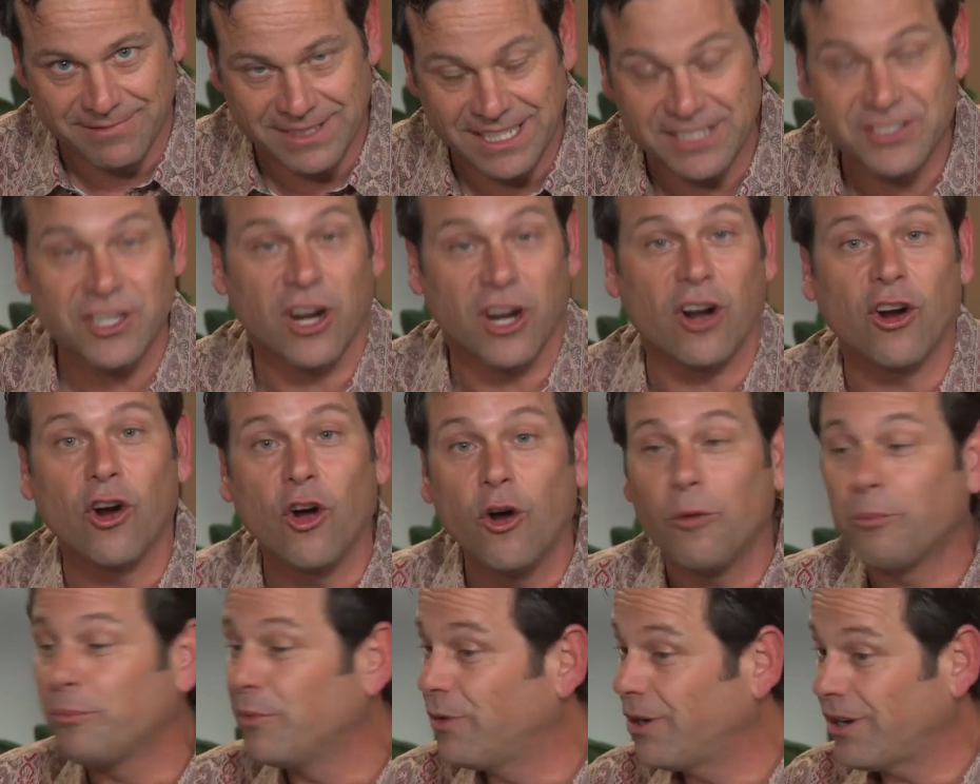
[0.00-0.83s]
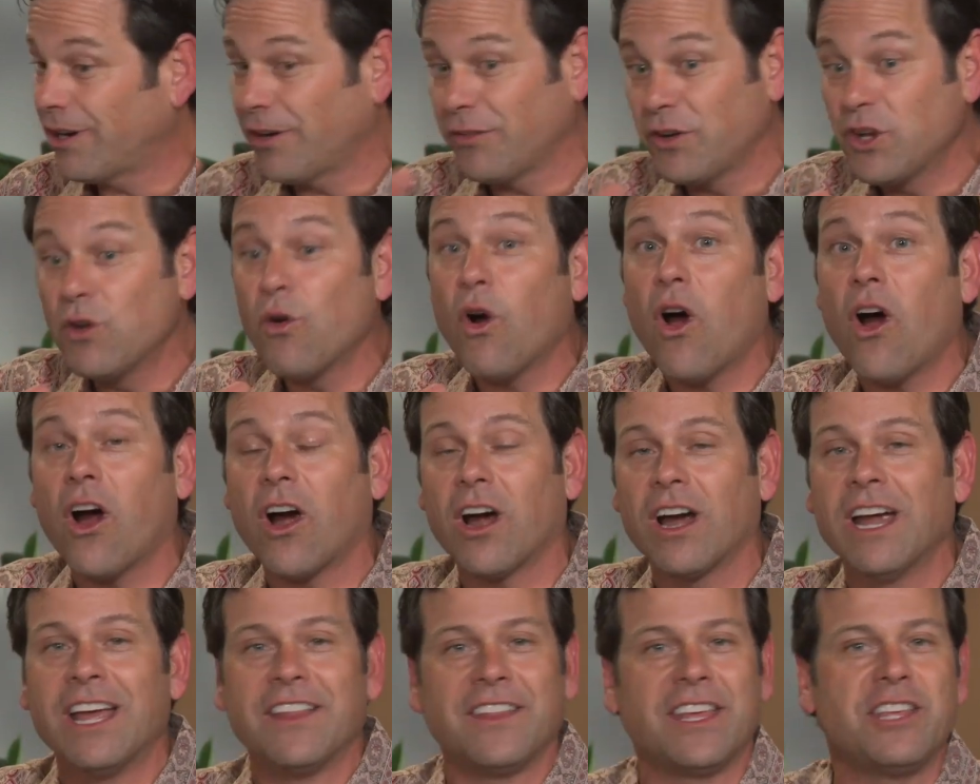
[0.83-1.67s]
It's our hope, wherever you
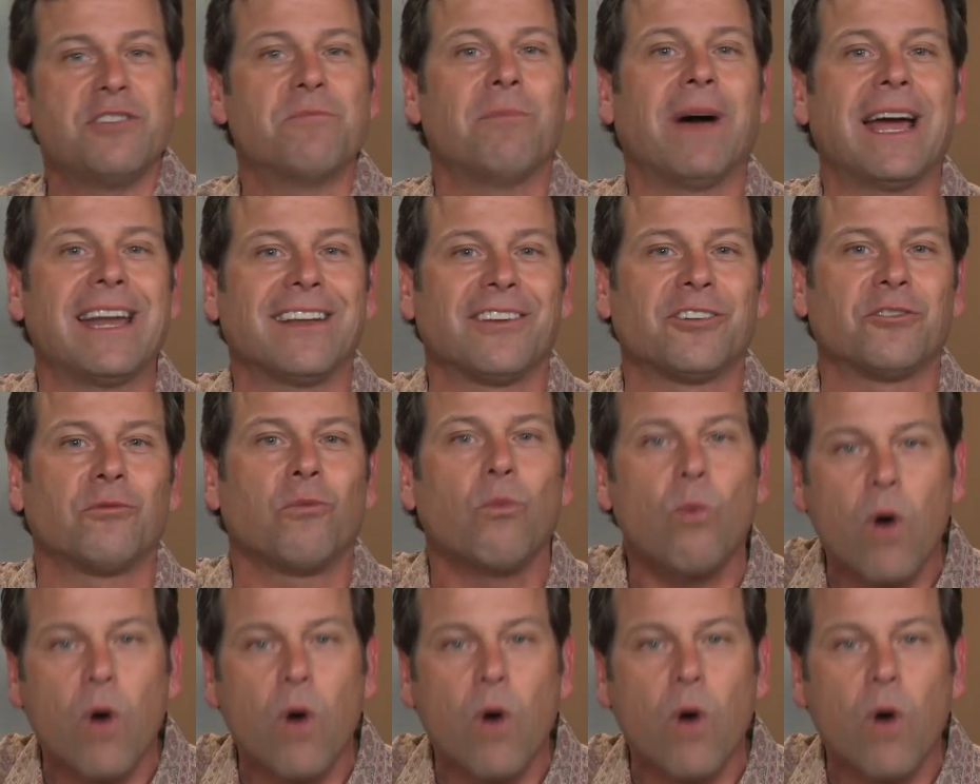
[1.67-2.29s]
are, that you might learn